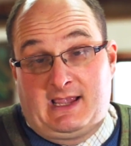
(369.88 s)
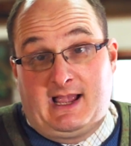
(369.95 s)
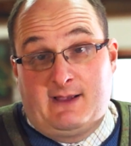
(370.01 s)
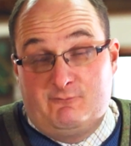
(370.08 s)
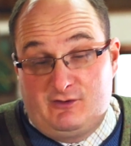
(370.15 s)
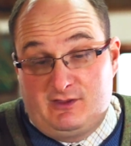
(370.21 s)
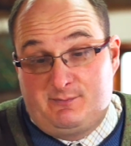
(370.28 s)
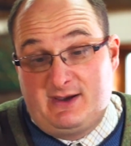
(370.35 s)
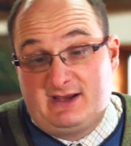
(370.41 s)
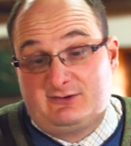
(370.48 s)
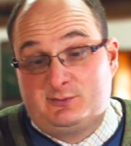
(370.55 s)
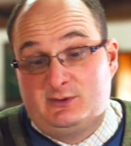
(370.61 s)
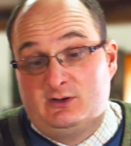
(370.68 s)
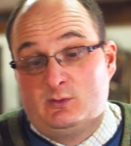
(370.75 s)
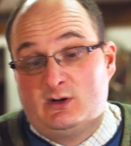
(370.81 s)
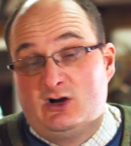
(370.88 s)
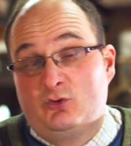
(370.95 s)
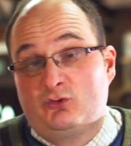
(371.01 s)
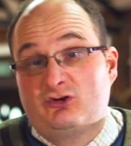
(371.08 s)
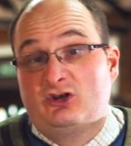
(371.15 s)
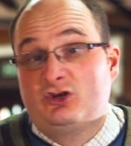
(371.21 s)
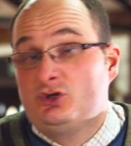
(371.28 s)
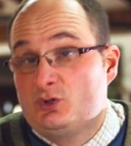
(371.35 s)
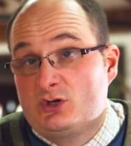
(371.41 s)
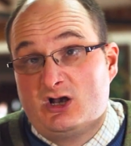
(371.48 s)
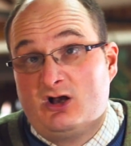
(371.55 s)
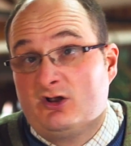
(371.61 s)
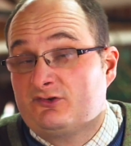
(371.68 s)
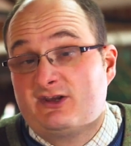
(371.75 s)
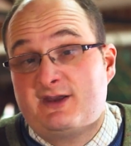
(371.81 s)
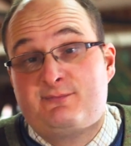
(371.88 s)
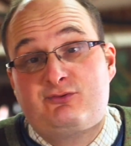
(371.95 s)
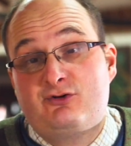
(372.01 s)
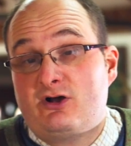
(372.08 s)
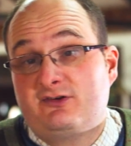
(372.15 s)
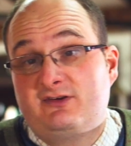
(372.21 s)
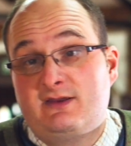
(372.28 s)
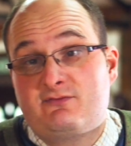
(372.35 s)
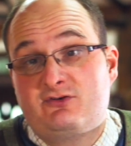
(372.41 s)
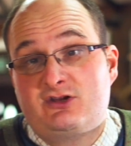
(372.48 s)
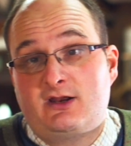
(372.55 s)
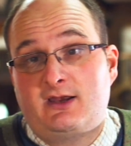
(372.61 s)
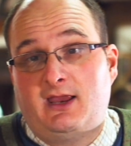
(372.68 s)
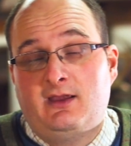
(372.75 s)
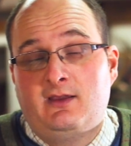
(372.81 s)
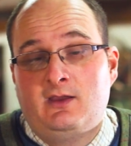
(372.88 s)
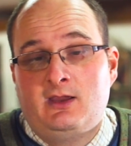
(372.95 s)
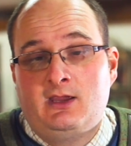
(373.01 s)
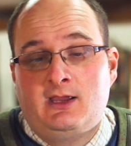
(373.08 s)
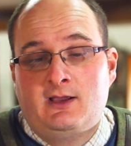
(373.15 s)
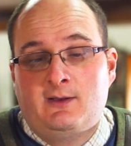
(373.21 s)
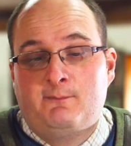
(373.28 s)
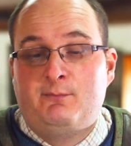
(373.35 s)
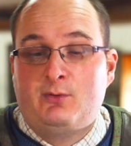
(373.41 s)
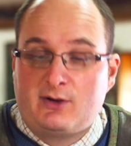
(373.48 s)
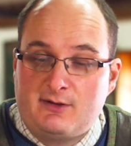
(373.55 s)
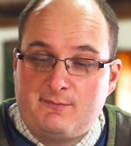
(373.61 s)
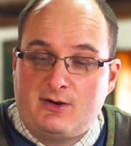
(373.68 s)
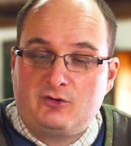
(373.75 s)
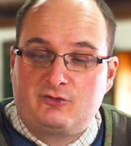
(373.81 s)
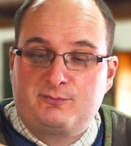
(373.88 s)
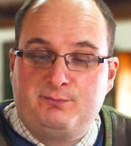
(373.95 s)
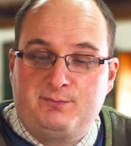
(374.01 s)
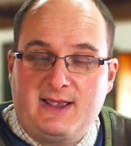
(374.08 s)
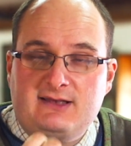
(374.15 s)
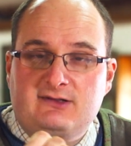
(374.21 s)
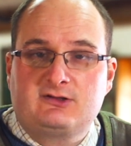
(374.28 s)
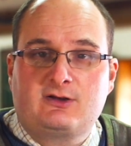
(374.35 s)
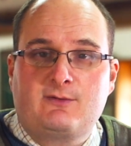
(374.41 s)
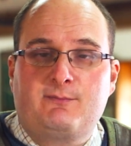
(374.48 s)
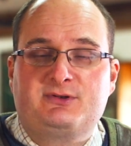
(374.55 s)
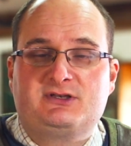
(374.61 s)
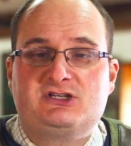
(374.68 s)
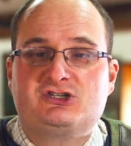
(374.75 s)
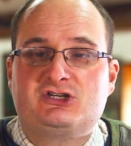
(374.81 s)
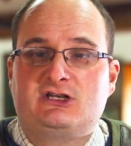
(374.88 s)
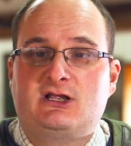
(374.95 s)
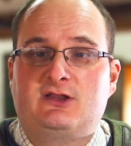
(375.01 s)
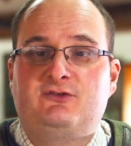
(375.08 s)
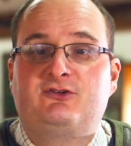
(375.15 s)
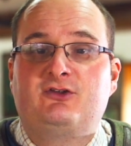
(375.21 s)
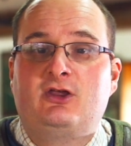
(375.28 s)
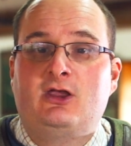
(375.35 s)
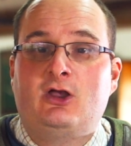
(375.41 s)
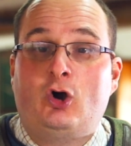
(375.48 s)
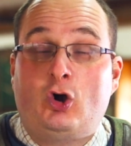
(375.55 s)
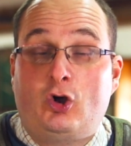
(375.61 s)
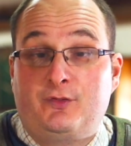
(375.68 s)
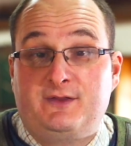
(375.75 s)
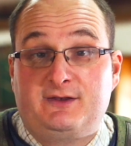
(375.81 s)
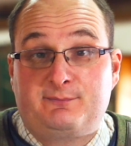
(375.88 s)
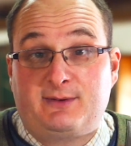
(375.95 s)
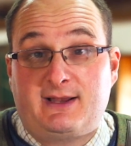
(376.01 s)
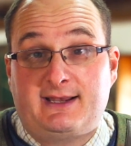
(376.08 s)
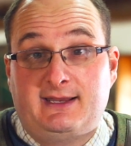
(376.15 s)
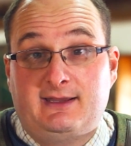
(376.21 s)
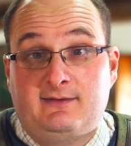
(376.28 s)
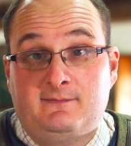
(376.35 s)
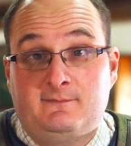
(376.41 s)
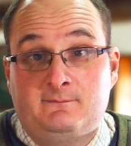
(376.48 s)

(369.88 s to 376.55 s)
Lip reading: And with the best in the world, you can't say Prazzi haven't done it. One of the most best competition guns on this planet.